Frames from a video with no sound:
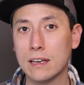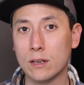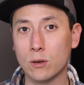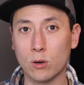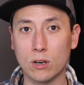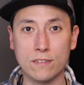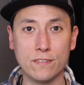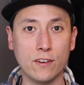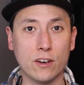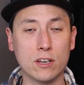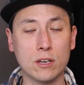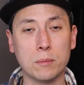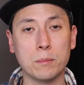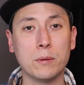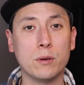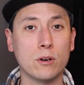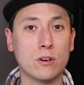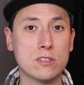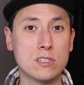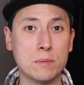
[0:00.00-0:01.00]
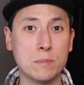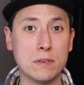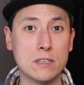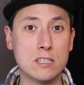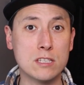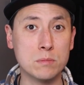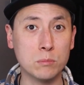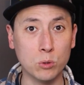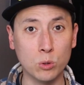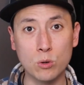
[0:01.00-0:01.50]
in order for your computer to be
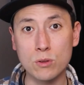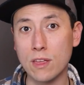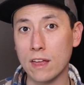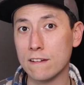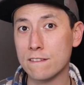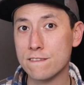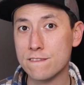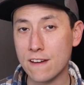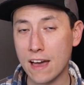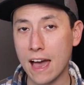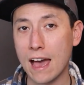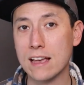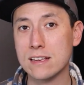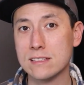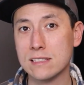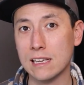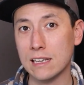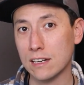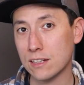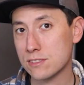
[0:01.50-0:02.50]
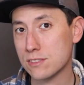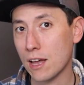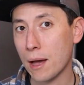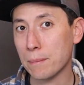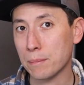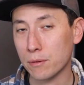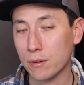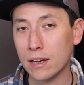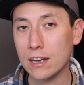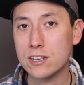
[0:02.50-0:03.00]
smooth and fast in its
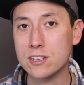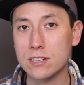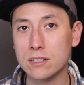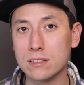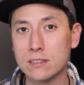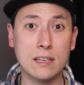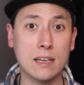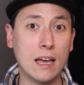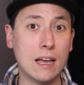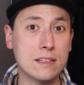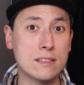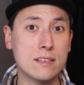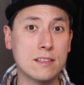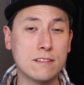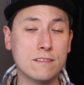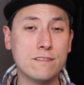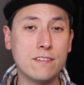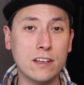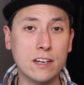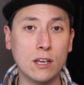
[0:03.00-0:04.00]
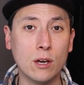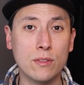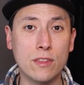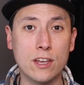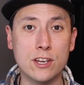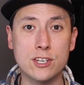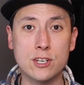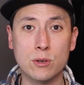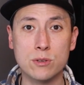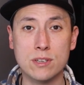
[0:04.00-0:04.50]
operation. To get to the video
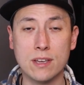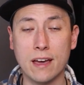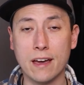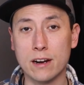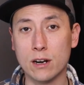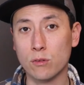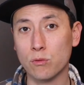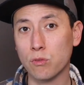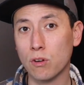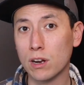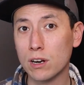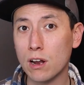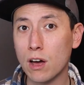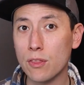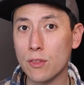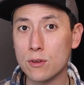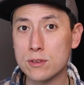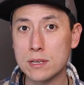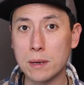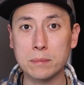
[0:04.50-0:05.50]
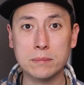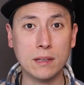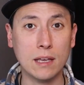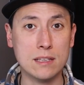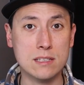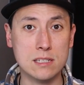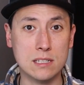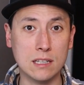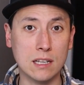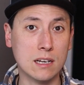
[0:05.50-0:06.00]
that shows you how to run all those
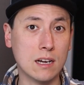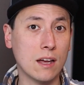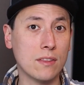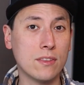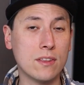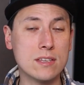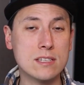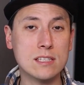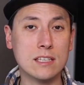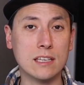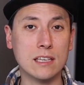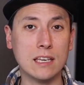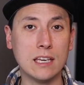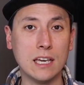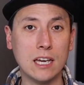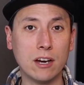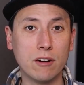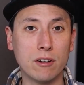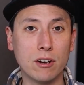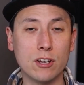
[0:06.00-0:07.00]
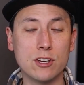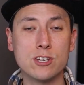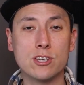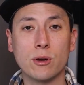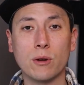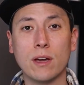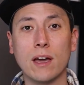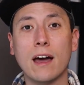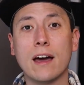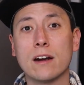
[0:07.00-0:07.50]
updates, click on this link here. It'll
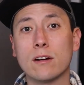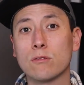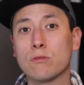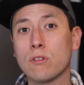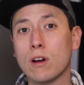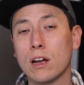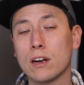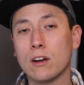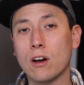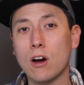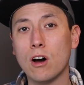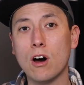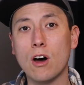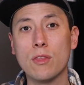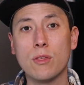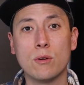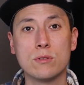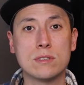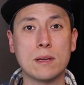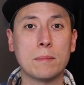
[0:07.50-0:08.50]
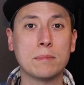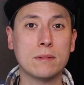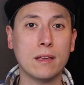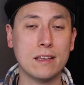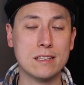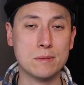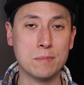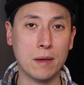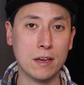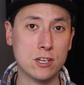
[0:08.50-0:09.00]
show you how to run all those
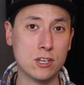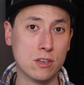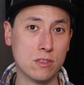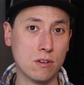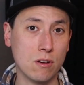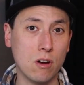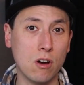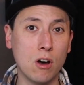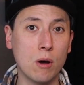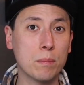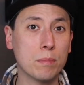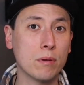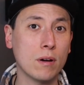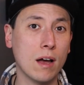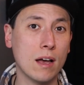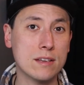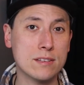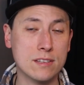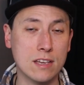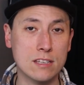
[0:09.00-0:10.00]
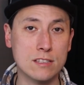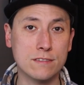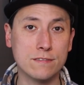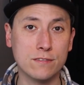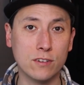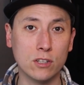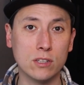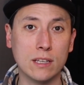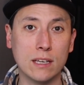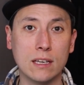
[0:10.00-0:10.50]
updates, make sure they're all processed
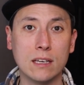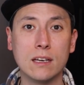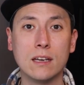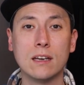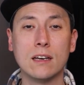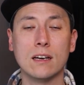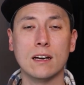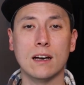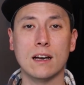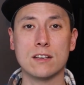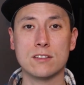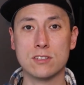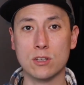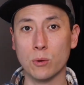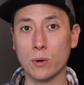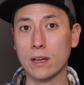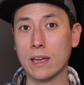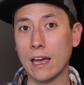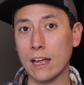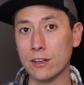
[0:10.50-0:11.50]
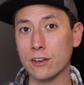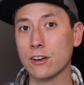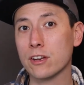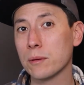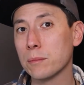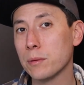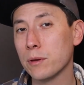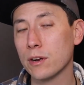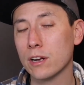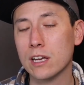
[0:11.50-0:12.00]
fully. Uh, so again, your
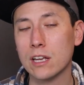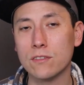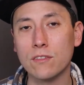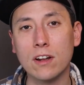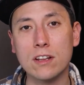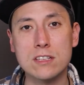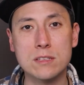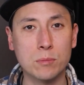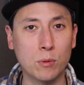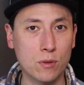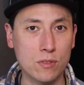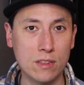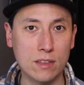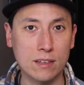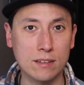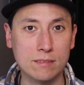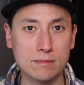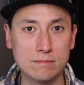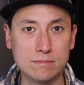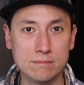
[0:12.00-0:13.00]
computer can run smoothly.